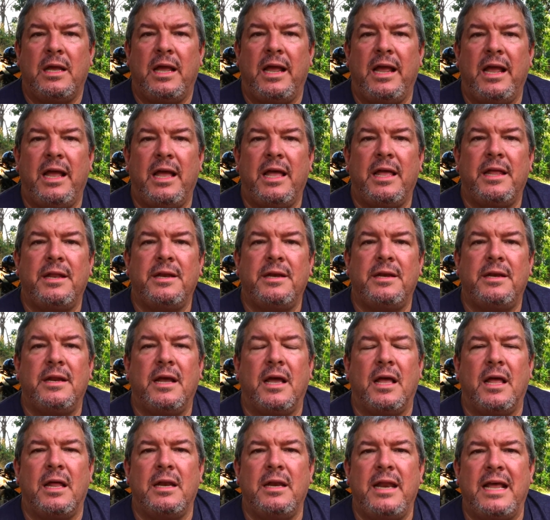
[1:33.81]
And
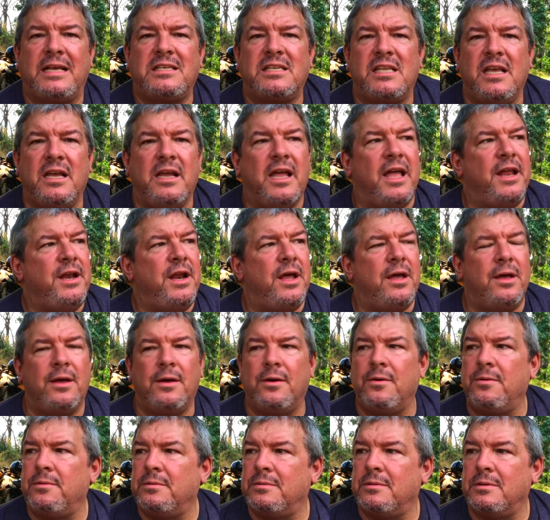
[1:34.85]
next thing I
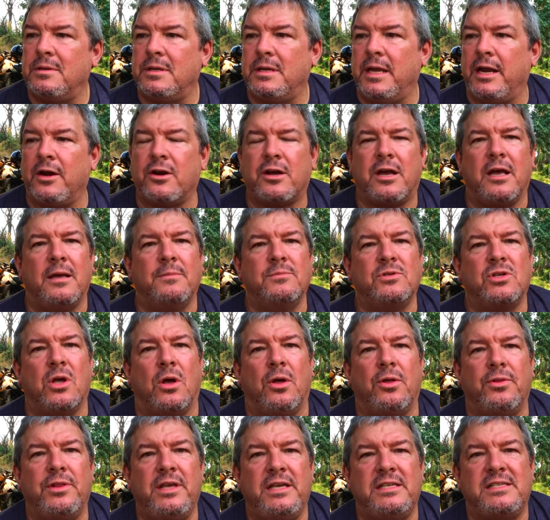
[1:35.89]
know, here comes
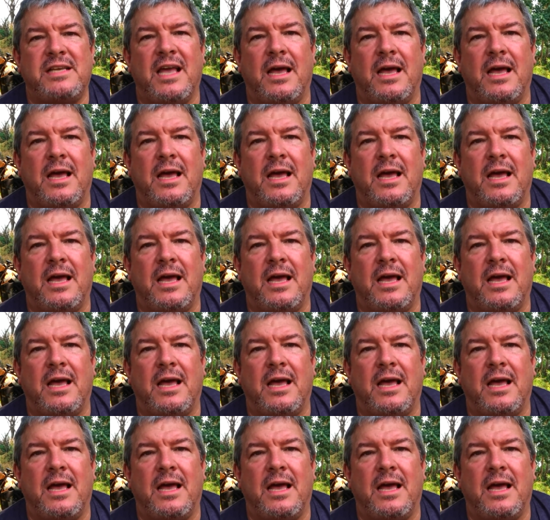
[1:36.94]
all these